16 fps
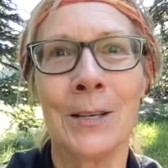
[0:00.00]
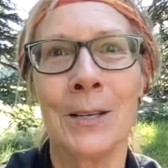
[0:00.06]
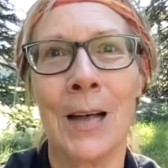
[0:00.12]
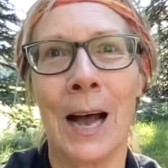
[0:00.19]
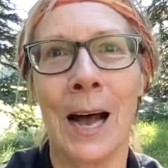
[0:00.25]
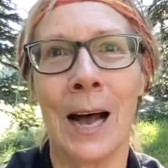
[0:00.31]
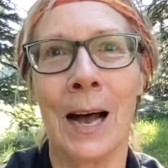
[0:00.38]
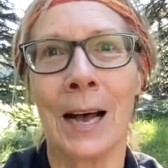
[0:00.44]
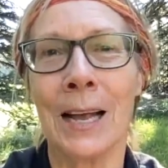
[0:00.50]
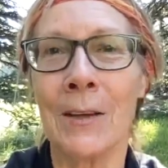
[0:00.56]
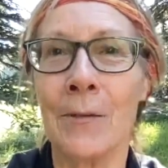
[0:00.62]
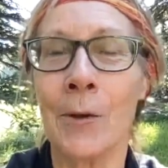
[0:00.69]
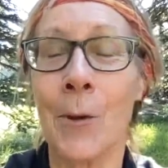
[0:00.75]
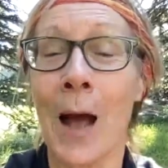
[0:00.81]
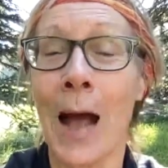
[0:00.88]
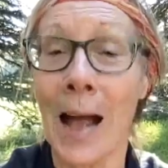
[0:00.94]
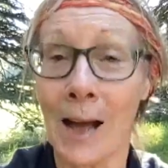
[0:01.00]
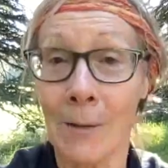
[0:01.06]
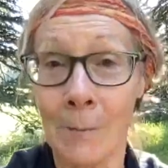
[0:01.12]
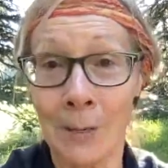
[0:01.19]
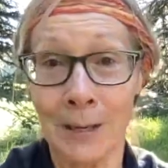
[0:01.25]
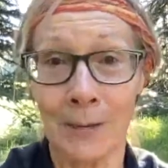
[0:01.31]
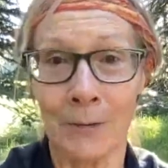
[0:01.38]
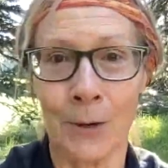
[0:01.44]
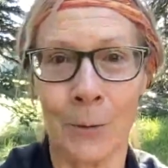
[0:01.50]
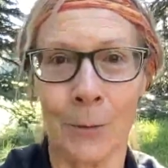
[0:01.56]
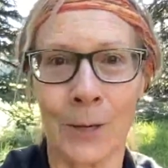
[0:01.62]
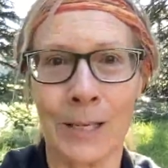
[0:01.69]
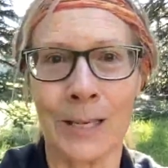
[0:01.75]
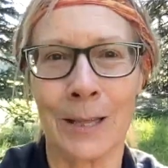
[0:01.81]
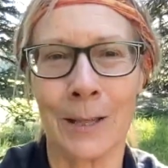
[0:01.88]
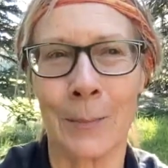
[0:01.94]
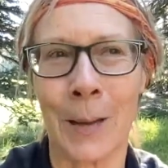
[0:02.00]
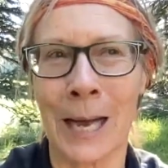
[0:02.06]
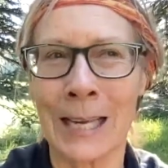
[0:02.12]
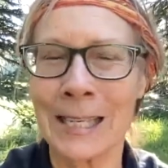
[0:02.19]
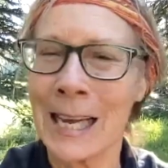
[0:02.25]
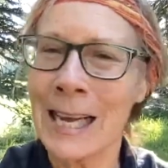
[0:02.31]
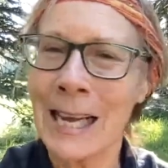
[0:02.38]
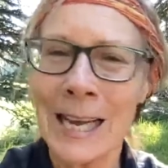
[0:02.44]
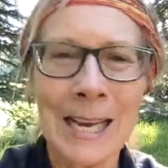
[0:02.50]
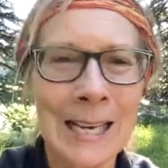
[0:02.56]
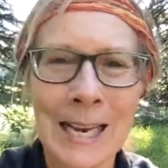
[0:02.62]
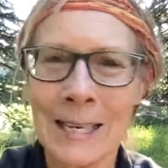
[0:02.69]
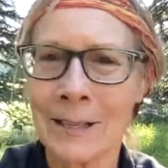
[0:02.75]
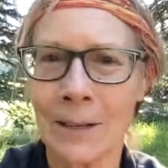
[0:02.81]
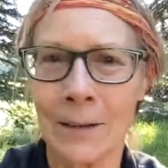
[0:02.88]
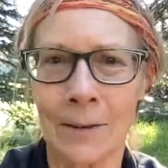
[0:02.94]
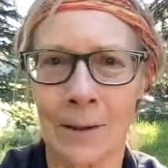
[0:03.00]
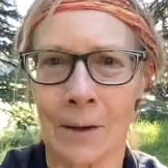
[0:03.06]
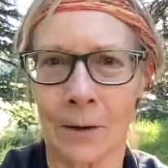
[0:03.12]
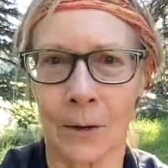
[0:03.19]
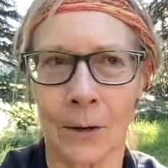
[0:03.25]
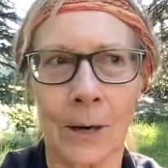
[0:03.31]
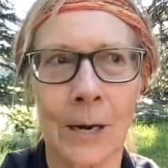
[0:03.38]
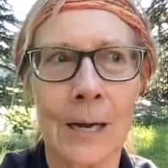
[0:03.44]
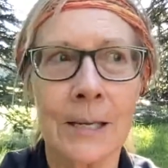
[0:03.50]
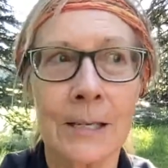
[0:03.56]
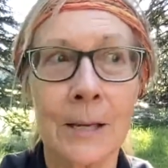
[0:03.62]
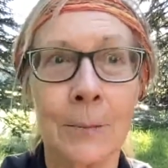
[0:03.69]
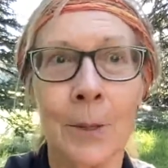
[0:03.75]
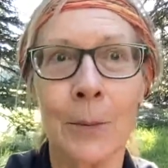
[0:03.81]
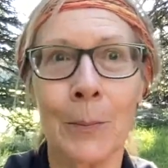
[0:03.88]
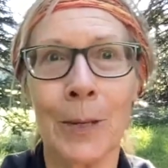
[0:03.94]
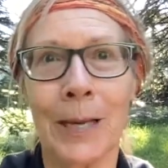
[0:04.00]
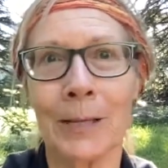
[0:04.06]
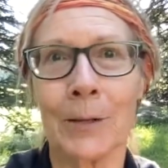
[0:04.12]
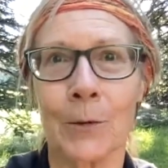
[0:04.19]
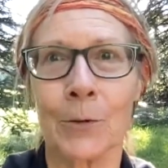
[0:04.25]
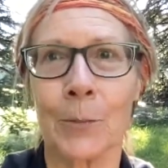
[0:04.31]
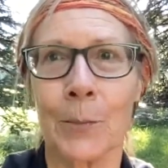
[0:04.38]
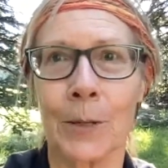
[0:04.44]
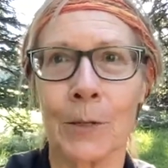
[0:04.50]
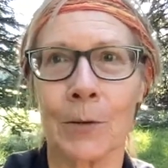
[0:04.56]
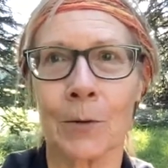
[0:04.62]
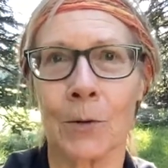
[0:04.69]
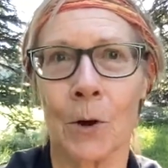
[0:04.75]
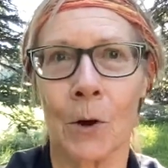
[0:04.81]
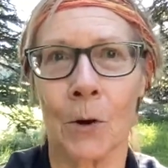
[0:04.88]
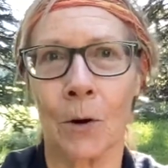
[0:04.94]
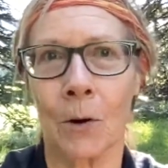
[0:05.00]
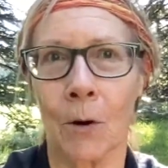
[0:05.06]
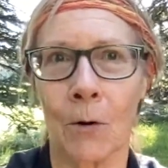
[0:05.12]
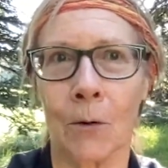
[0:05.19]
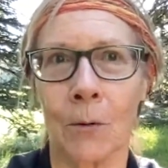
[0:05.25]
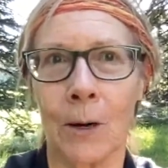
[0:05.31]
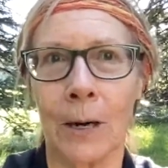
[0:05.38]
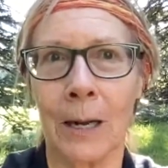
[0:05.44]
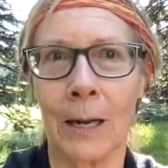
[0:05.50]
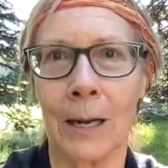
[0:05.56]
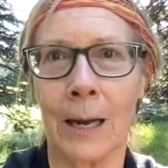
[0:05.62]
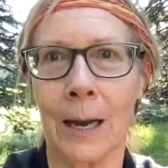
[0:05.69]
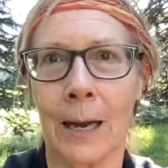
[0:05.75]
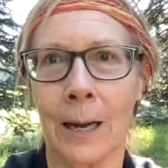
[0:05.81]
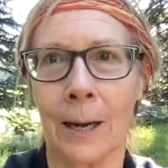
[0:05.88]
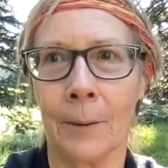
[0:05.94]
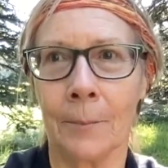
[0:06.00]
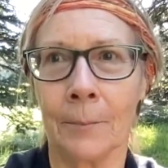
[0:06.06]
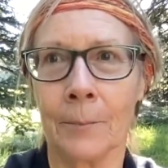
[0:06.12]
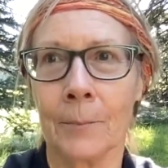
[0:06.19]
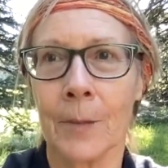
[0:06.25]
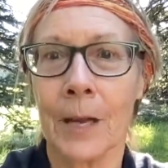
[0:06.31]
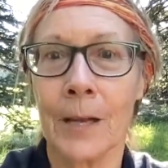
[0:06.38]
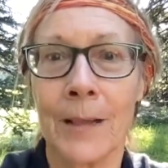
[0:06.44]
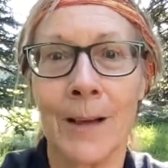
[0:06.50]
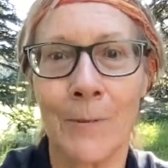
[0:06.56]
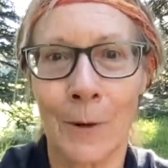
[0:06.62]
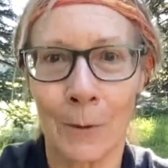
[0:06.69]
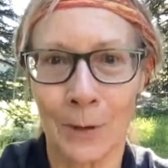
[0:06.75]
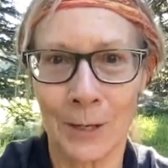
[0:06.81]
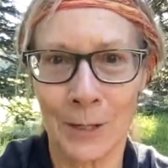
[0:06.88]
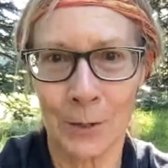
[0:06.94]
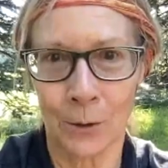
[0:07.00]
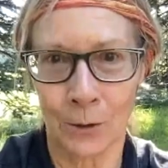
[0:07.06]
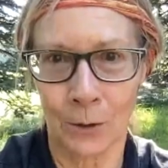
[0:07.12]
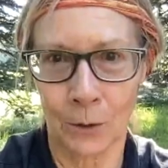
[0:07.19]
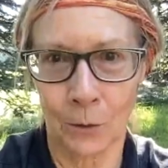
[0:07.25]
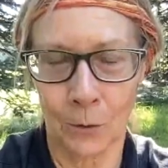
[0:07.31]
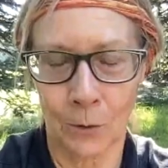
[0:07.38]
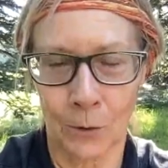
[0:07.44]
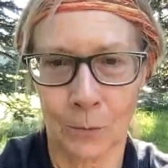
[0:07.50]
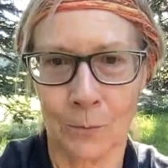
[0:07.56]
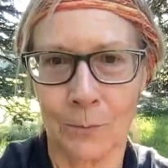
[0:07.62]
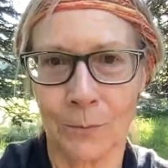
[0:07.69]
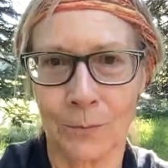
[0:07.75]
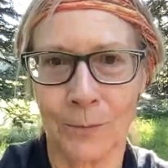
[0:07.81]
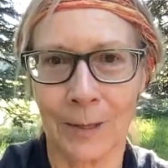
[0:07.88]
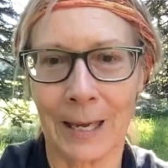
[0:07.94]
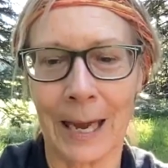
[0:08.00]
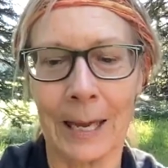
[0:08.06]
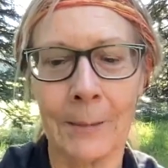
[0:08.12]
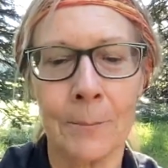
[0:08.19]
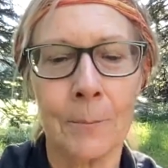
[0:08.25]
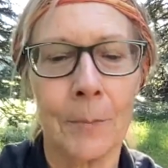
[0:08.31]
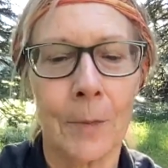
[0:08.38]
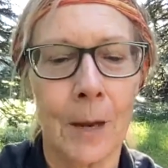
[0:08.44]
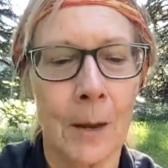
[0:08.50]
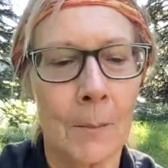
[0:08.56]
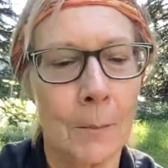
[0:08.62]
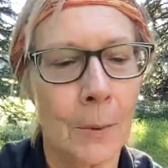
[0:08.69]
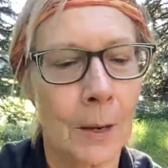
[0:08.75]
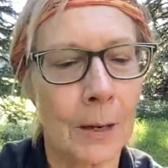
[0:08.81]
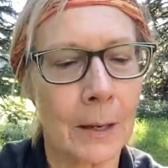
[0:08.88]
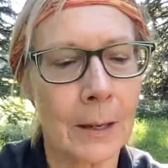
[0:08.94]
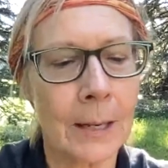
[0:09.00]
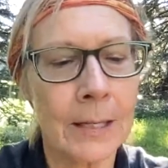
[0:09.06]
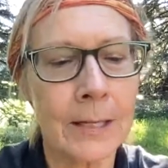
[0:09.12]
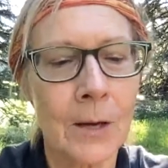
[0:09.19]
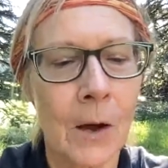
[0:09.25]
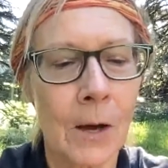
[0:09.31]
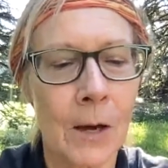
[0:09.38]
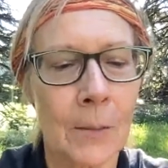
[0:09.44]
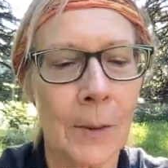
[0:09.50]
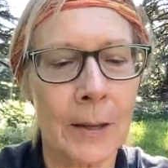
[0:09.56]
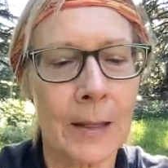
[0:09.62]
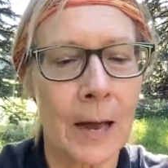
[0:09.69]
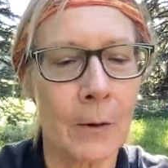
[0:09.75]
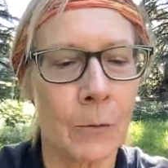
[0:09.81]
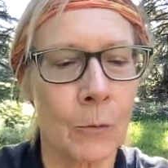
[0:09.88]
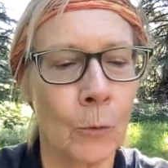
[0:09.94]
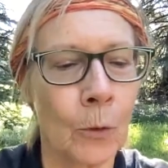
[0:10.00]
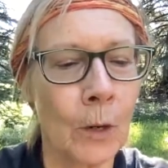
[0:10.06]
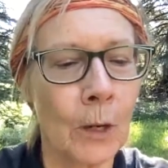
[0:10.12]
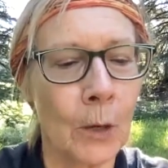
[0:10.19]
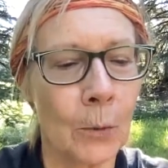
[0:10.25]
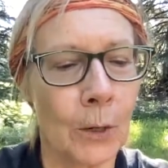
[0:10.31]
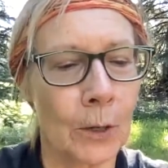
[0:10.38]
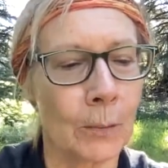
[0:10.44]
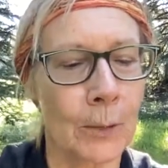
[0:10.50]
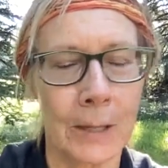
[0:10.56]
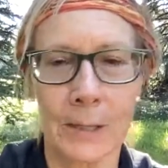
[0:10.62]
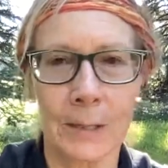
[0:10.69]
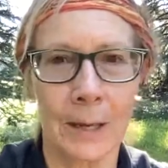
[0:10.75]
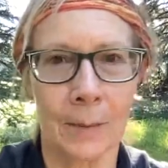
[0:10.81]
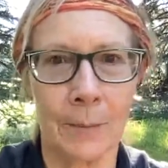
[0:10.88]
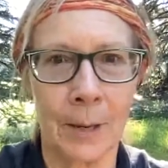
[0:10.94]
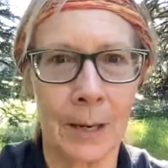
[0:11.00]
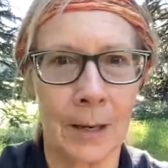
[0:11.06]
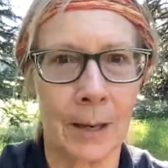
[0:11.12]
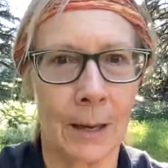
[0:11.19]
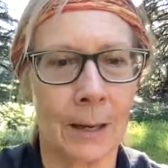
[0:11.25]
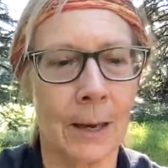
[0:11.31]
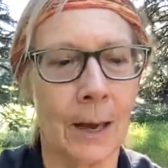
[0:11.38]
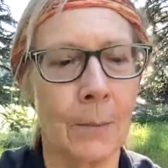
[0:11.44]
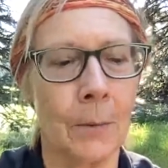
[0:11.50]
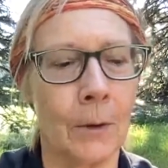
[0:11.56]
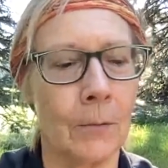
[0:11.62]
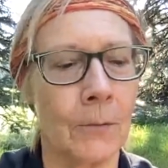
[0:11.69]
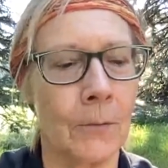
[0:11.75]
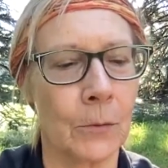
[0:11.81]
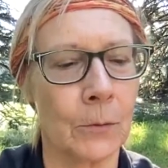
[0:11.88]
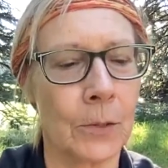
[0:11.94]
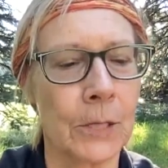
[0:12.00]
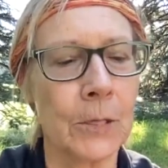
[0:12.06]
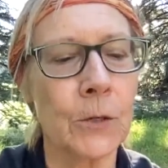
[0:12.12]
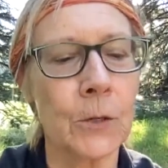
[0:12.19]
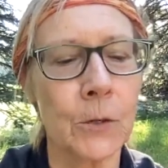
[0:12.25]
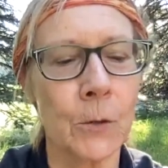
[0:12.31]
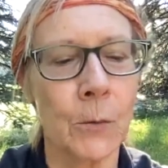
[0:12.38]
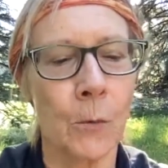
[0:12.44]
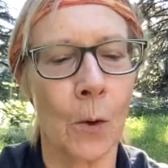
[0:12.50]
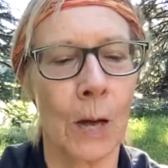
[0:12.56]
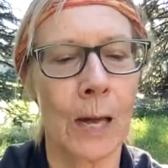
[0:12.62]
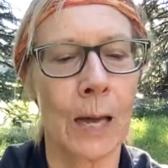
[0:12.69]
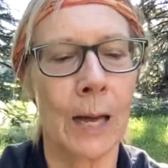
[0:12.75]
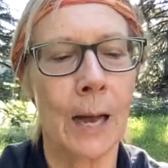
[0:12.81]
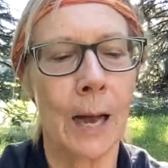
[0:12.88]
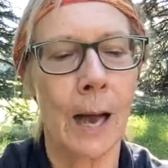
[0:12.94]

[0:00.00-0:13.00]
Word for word: Uh, if you have been lifting weights in the past, it takes a little longer simply because those muscles are already, um, they've already started to grow. Okay. But let's talk about that really quick because I made a, a couple of notes. This is the way